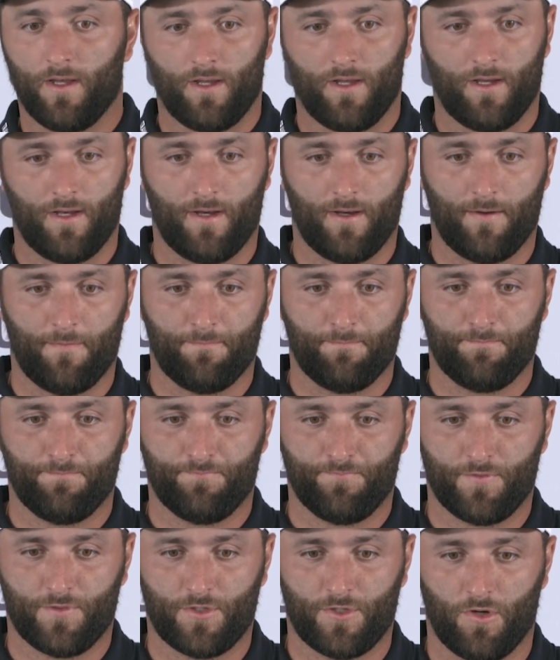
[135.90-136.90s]
Um,
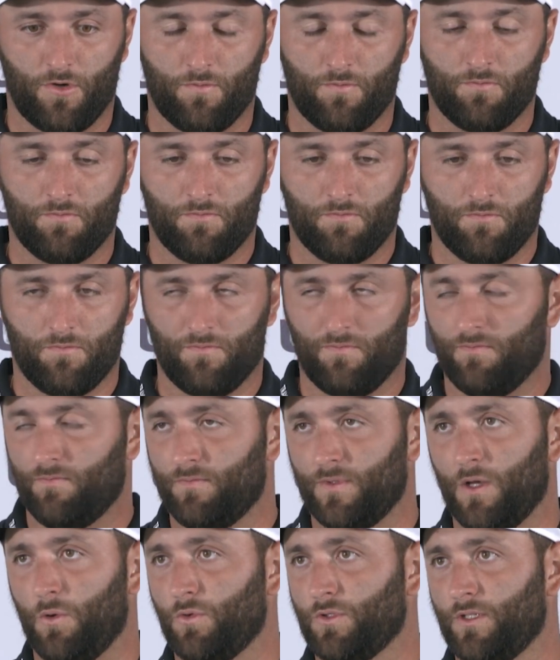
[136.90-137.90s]
so
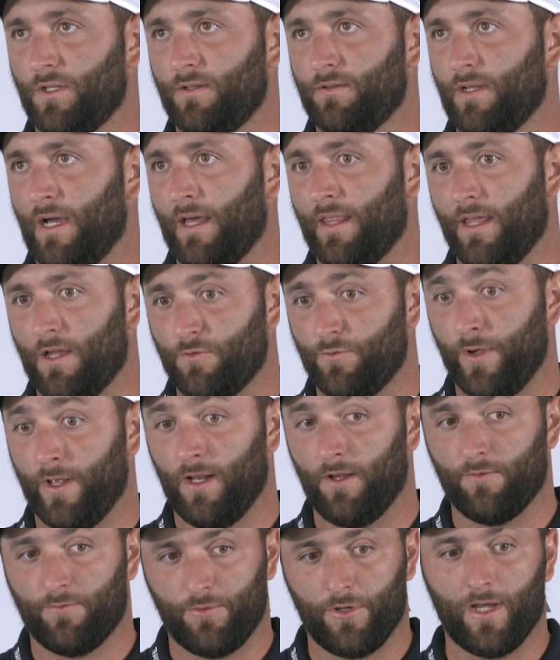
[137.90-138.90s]
that was it. I didn't
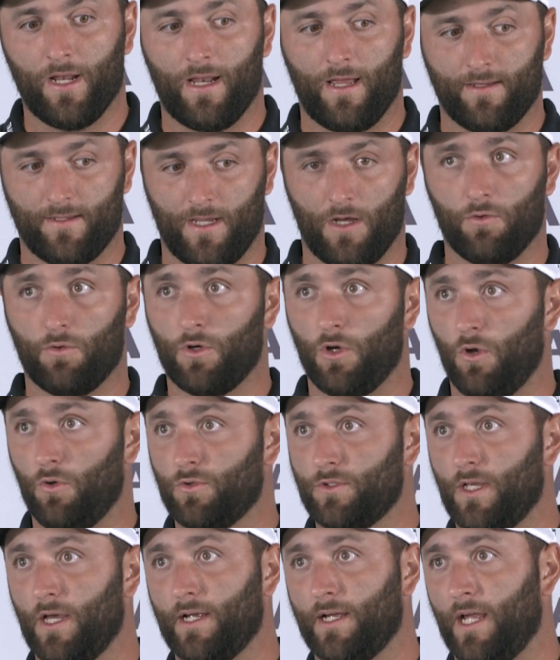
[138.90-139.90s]
really realize how
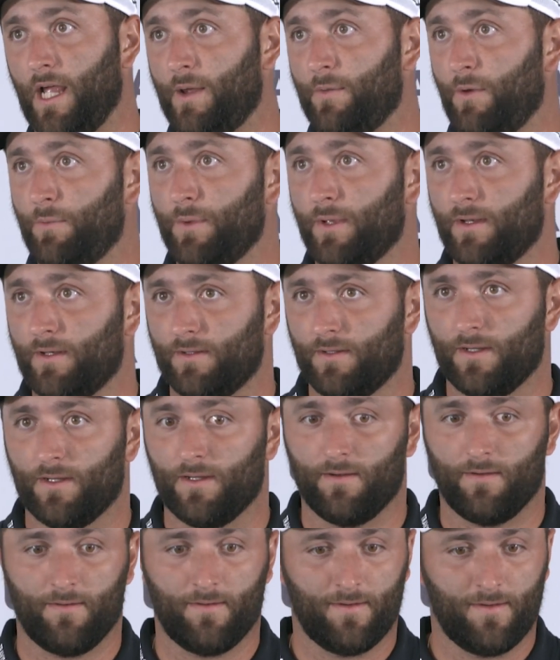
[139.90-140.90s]
close that came. I mean,
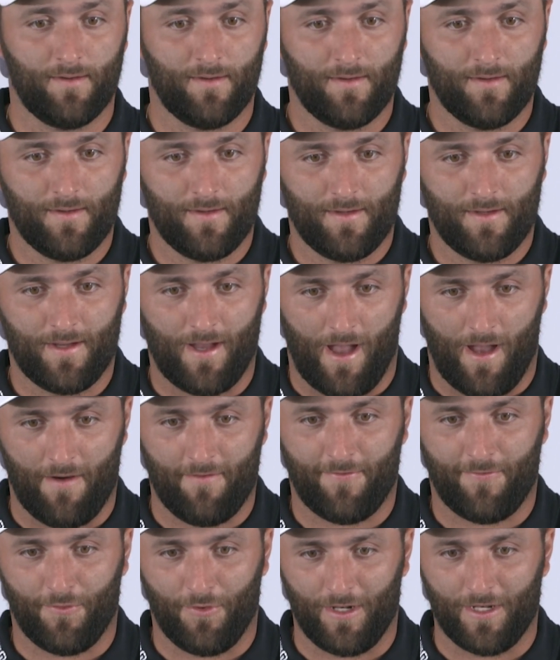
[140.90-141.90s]
uh, I
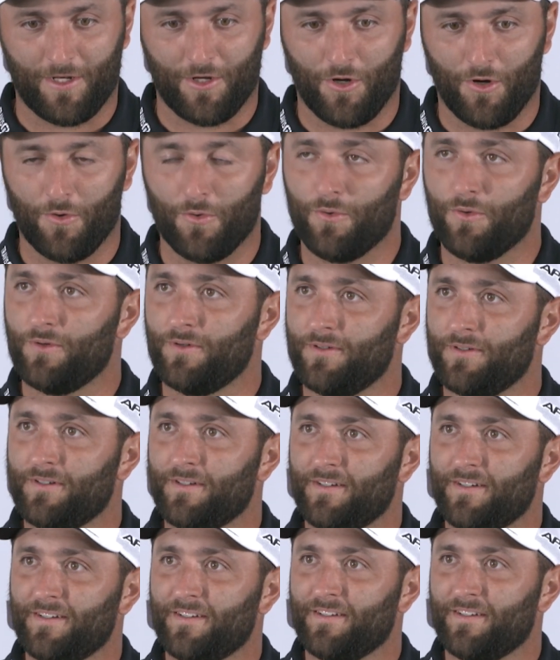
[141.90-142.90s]
fully know
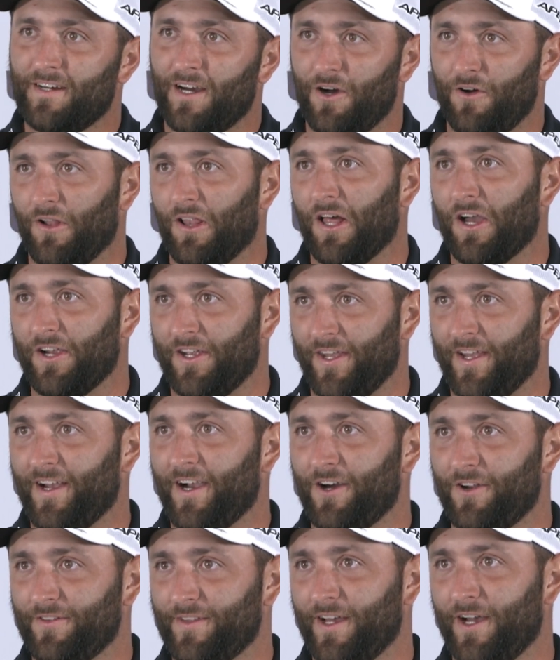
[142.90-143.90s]
how lucky I
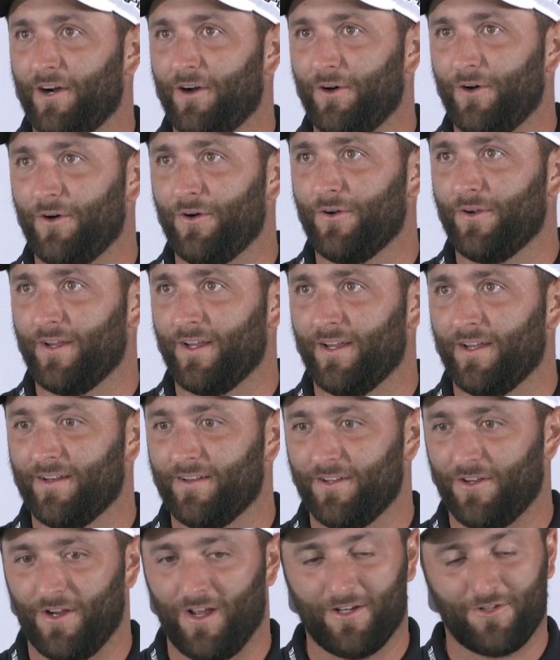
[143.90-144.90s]
got on that hole.
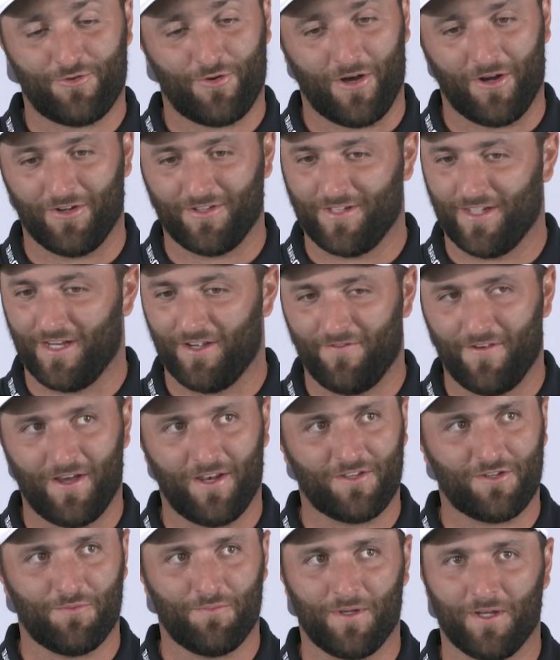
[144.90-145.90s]
And you know, I try to take
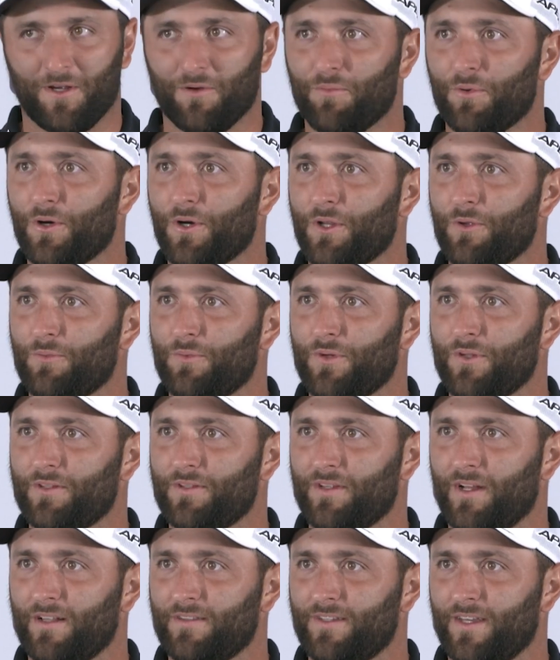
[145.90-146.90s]
advantage and make a birdie, but
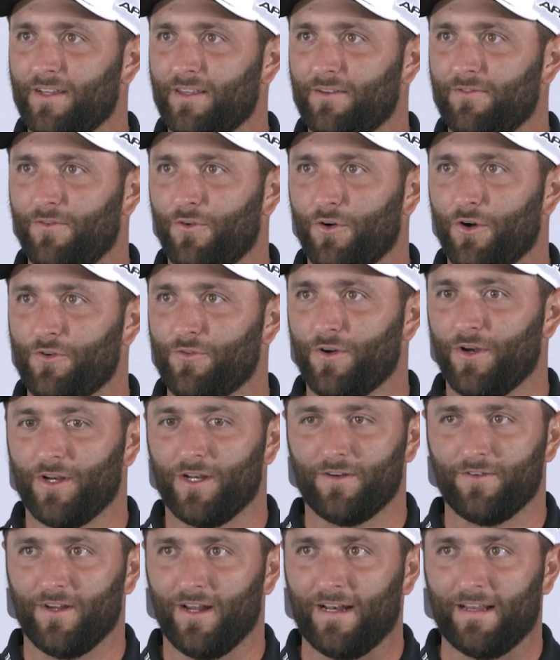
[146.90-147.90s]
I'll take the four and
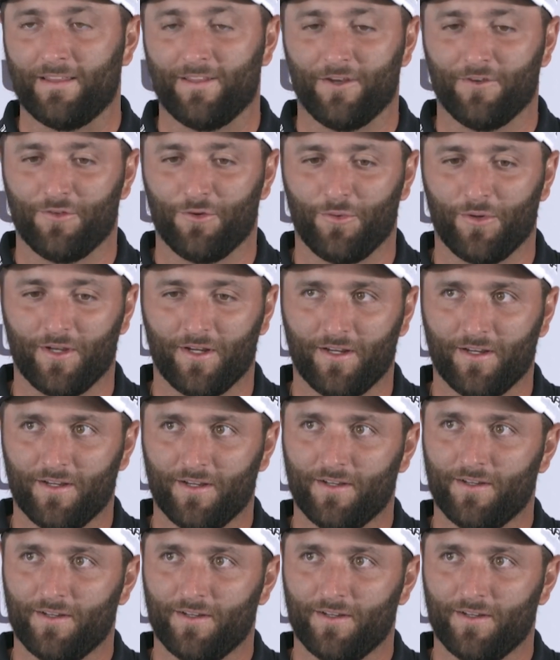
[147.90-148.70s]
run every any day of the week.